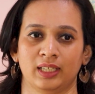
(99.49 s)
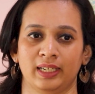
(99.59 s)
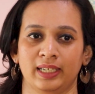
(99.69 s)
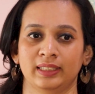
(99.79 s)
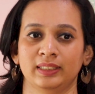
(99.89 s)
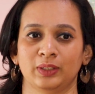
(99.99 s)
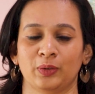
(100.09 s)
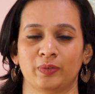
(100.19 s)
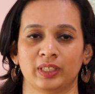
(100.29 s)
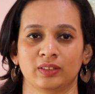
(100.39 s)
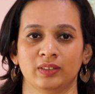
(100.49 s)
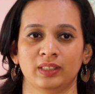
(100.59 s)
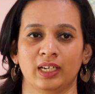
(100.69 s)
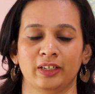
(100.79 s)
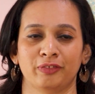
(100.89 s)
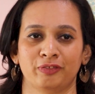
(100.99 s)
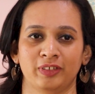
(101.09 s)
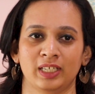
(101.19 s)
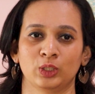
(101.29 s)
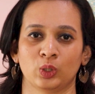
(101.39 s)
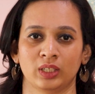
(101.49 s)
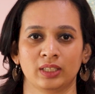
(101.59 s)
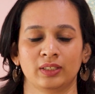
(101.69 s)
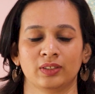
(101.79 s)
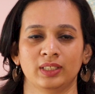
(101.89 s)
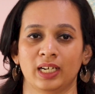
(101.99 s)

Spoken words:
and whether I have failed or cleared,